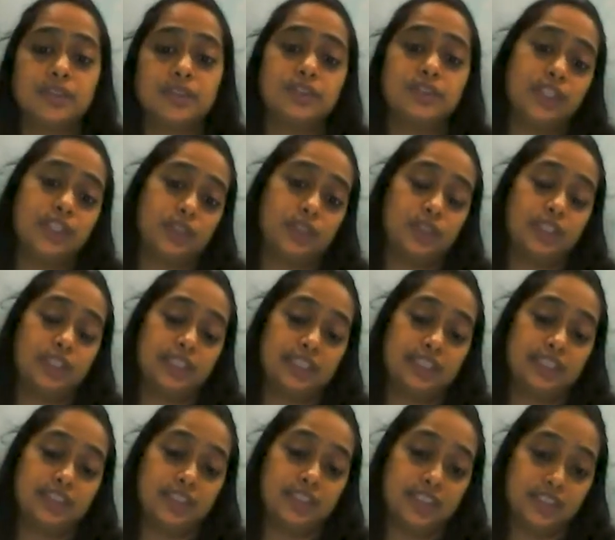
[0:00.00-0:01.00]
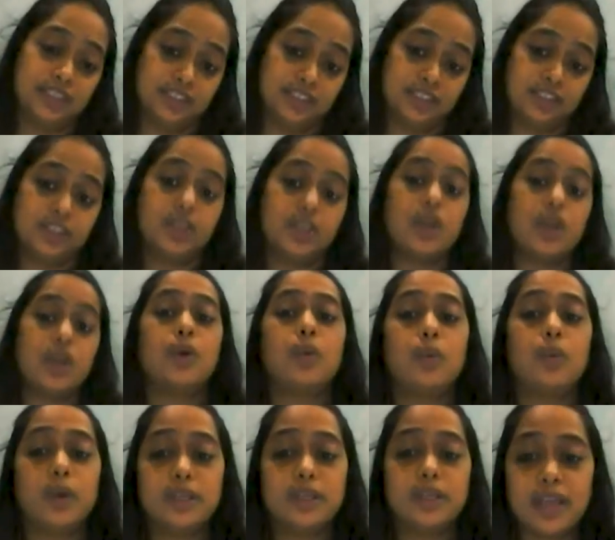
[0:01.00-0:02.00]
0 degrees Celsius,
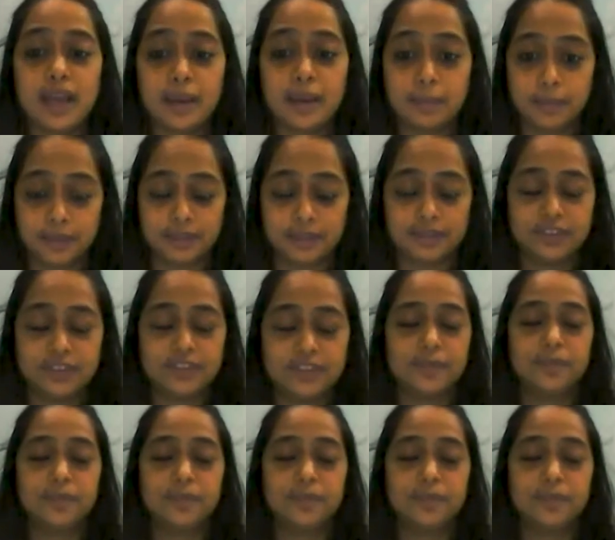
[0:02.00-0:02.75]
what happens?